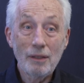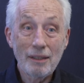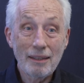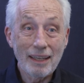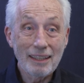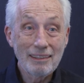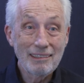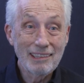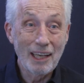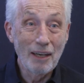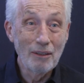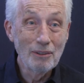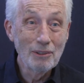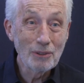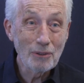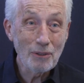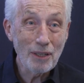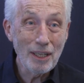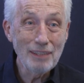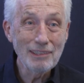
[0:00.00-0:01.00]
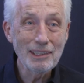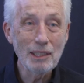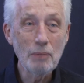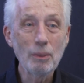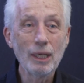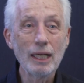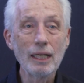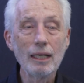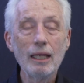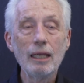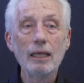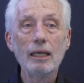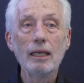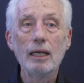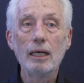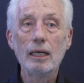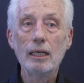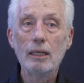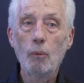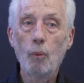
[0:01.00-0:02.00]
That sounds crazy, but
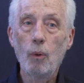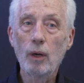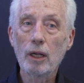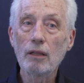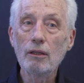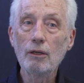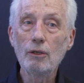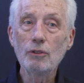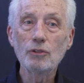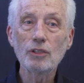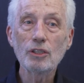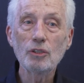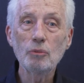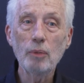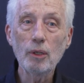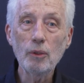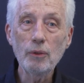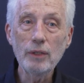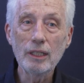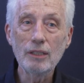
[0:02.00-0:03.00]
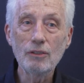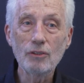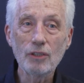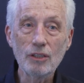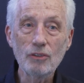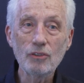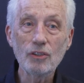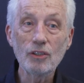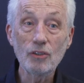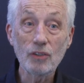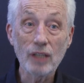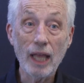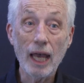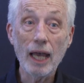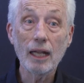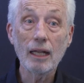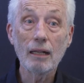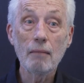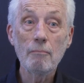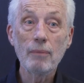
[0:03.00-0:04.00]
one of those experiences is
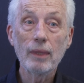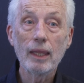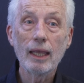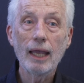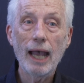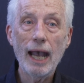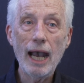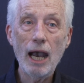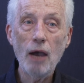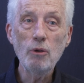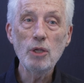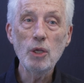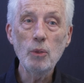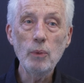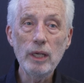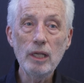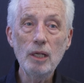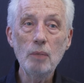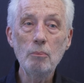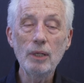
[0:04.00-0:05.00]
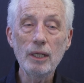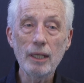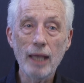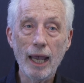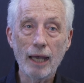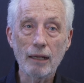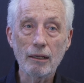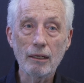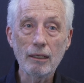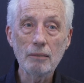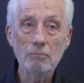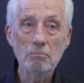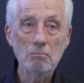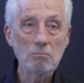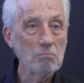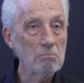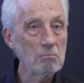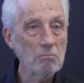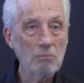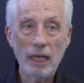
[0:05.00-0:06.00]
that how you eat a banana,
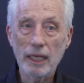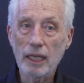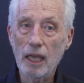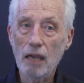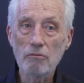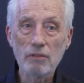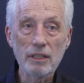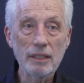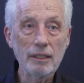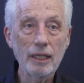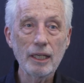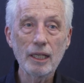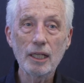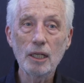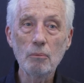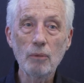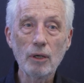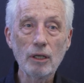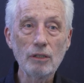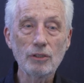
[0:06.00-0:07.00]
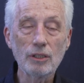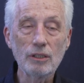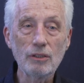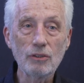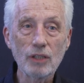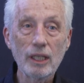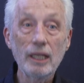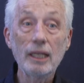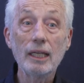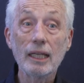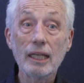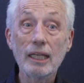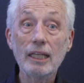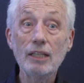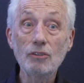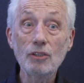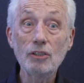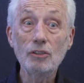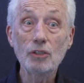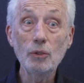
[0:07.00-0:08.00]
like everything in emergence,
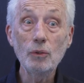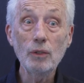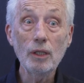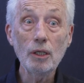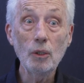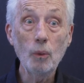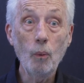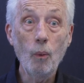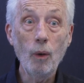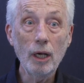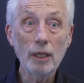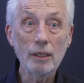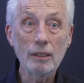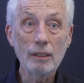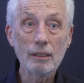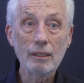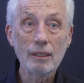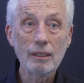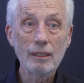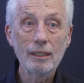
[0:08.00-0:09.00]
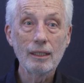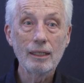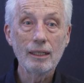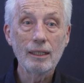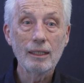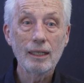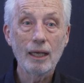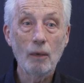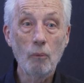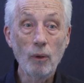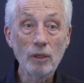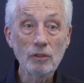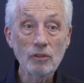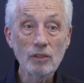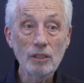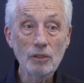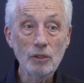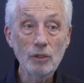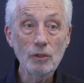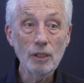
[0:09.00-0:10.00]
is a two that are one. And what's
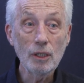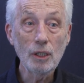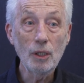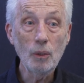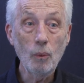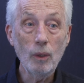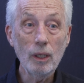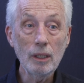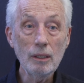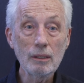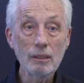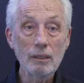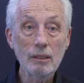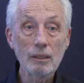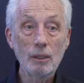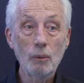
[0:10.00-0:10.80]
the two that are one?